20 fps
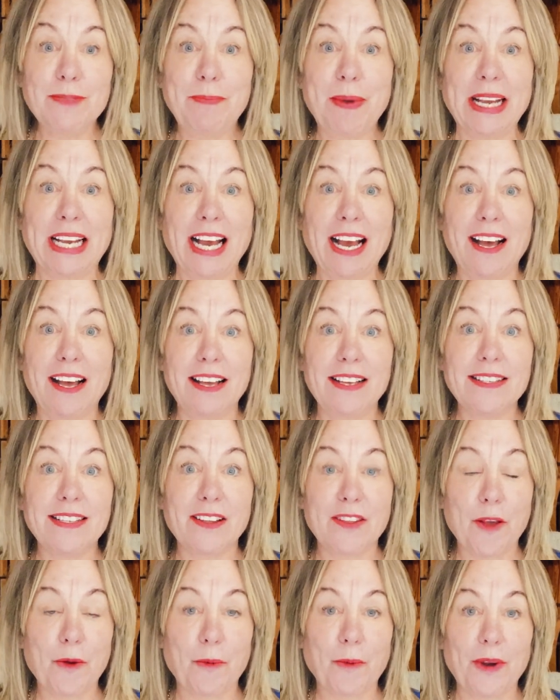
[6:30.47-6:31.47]
because
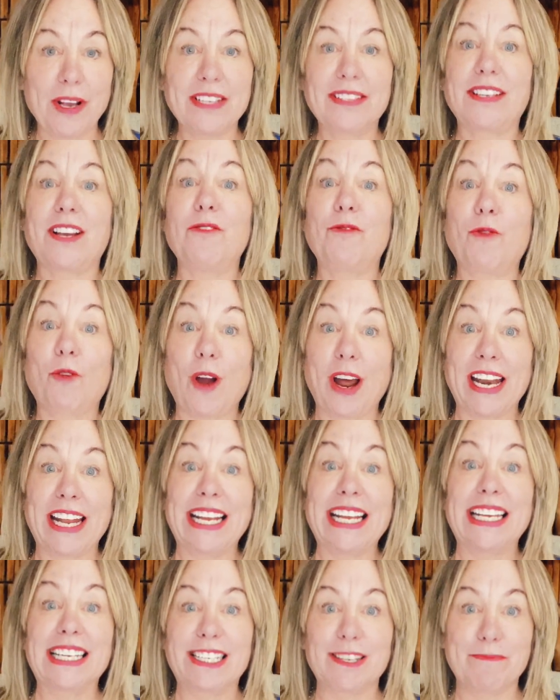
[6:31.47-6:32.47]
of the risk of running
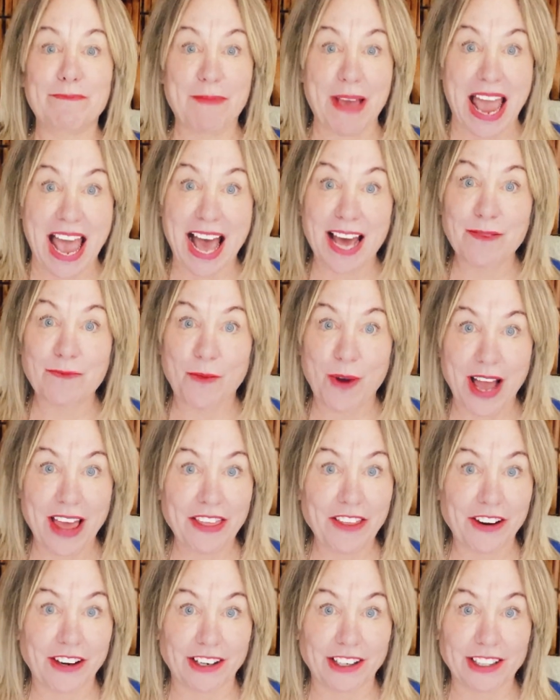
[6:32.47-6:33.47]
into bad weather.